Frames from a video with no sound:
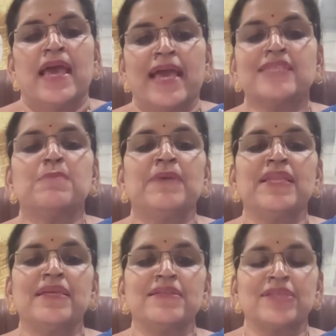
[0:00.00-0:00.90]

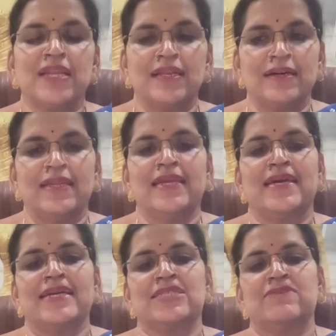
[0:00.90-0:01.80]
Experiential learning
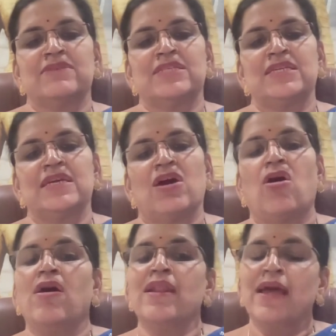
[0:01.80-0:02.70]
activity
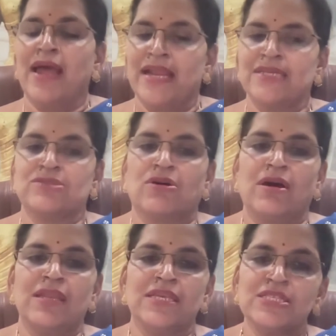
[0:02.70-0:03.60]
or a
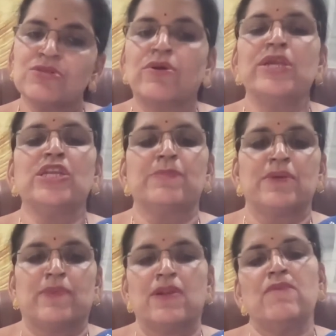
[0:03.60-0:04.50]
hands-on is going to be
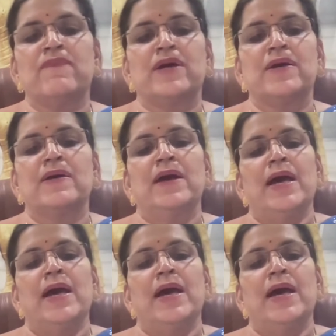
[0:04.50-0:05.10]
one of the